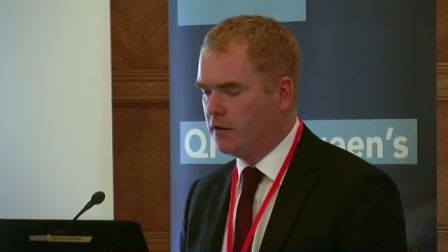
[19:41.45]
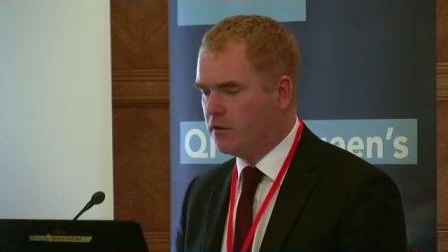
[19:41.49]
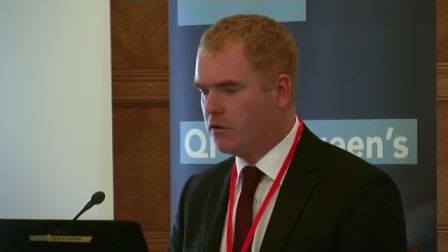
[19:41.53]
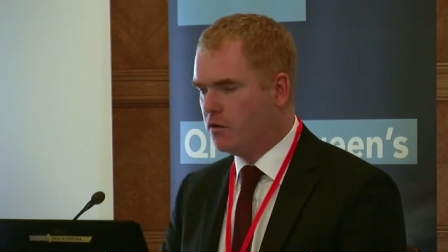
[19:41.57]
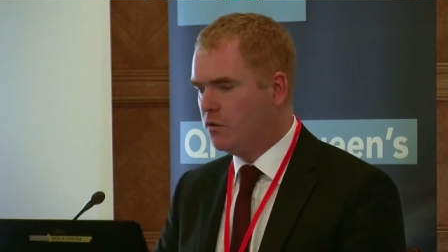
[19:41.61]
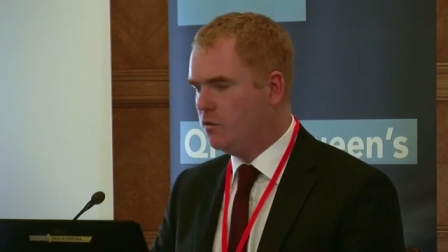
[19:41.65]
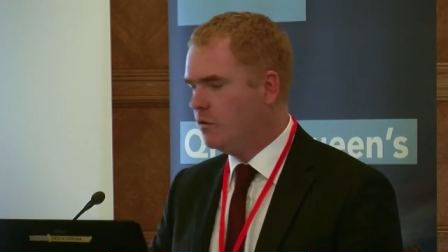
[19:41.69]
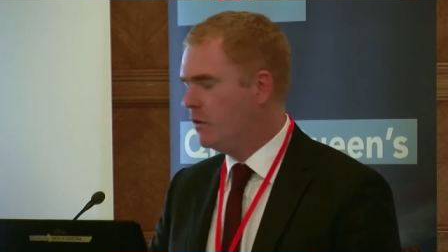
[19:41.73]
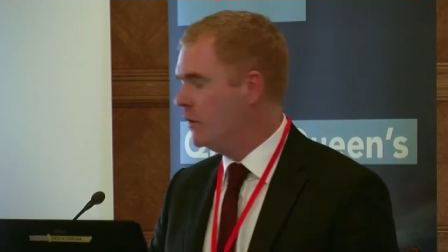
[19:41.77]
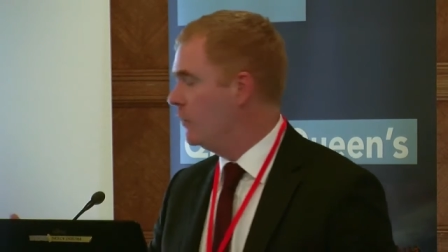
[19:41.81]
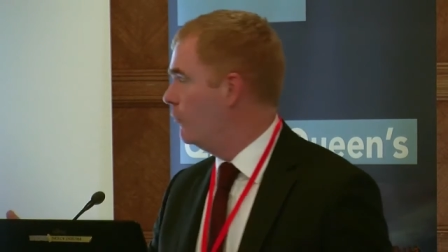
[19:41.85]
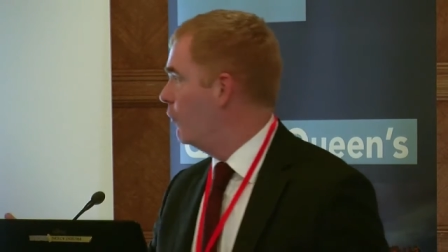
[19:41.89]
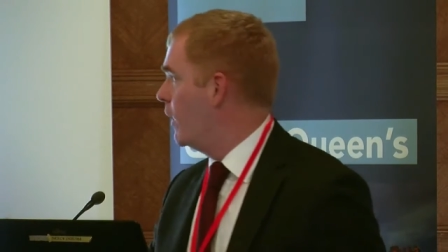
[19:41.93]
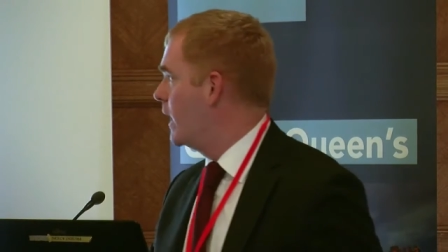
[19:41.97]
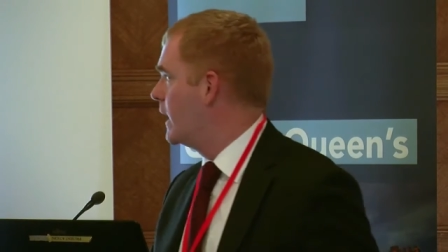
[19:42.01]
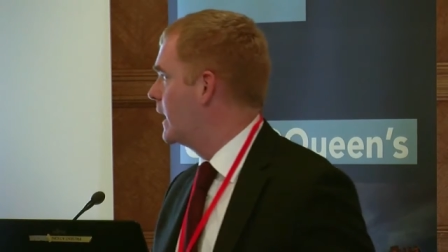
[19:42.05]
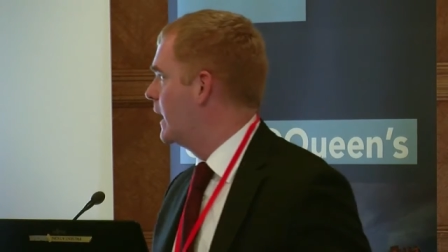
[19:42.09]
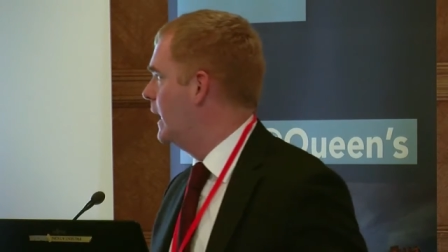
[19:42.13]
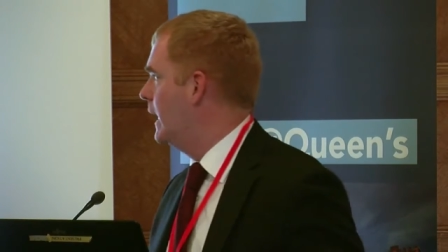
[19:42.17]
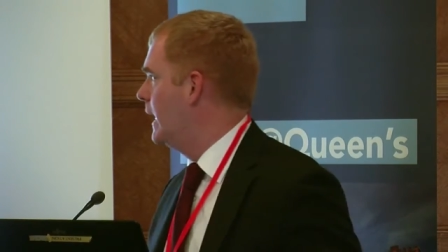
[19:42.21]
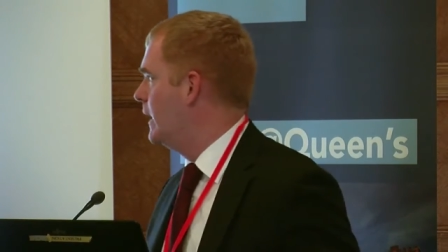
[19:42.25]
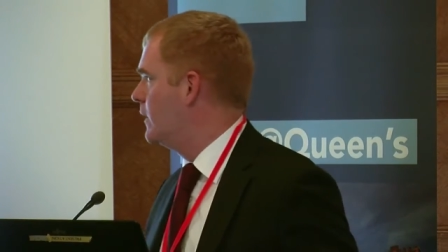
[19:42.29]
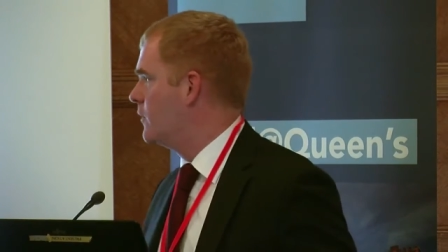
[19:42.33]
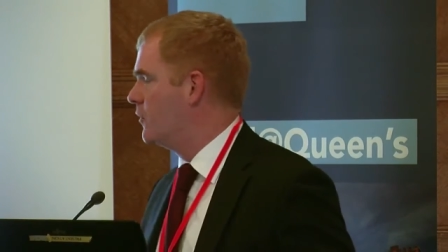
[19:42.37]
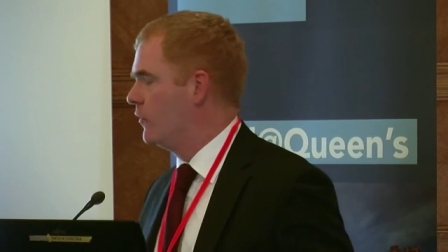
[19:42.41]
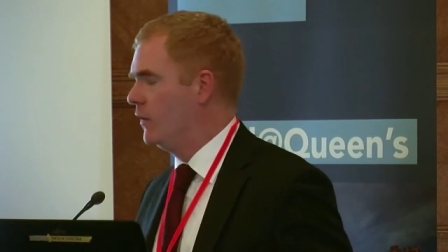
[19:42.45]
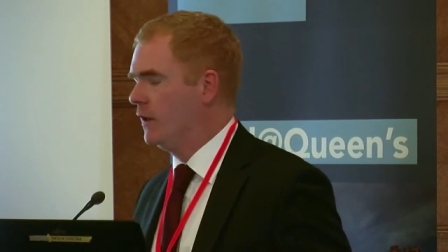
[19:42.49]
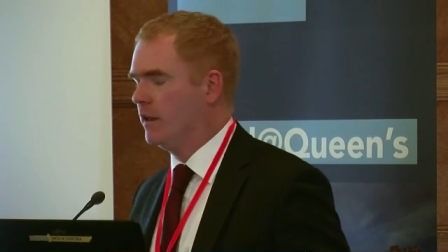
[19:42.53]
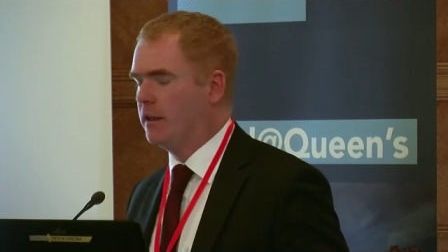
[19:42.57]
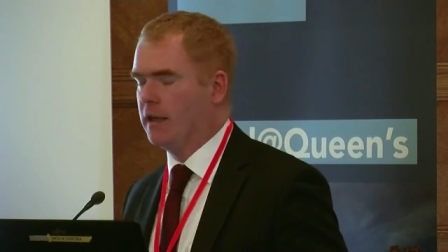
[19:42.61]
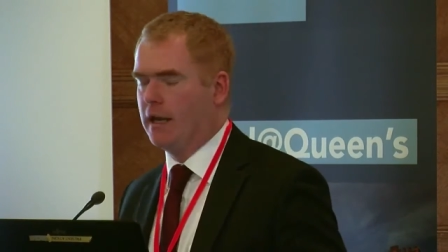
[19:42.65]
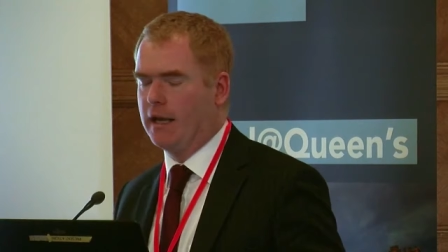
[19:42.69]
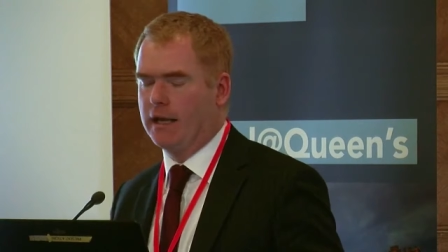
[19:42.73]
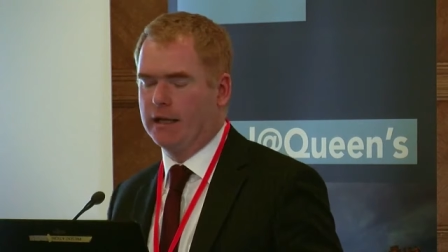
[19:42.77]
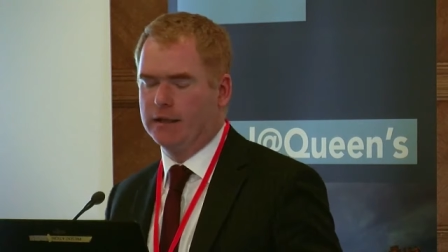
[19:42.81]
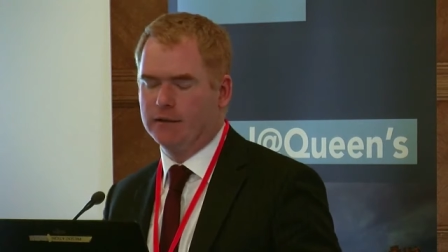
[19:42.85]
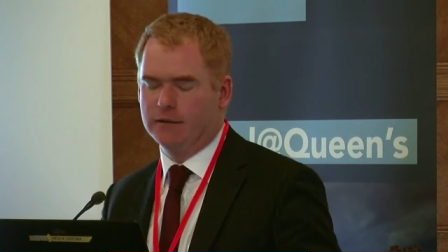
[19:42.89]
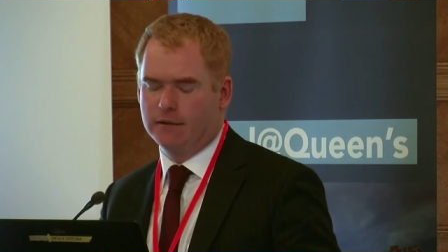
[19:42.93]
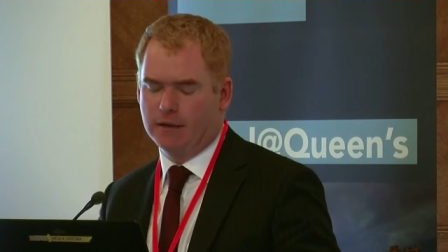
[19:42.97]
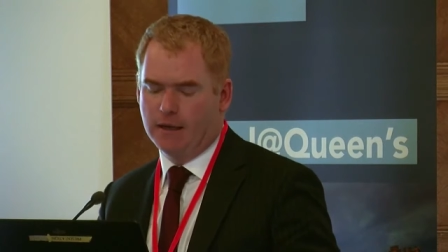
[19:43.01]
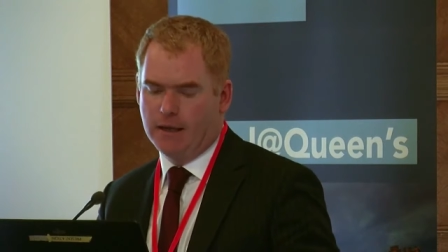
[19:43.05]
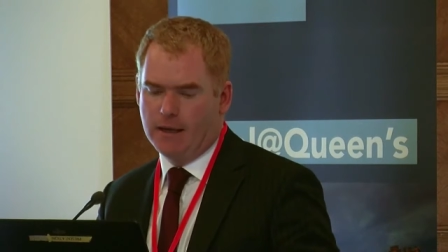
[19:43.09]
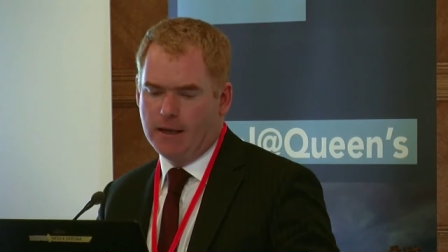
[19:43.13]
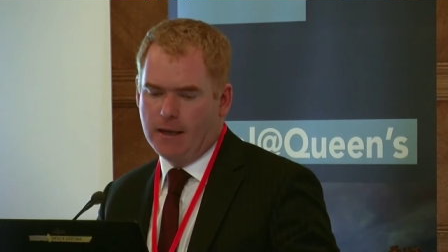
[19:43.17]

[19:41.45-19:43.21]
to the regulatory things,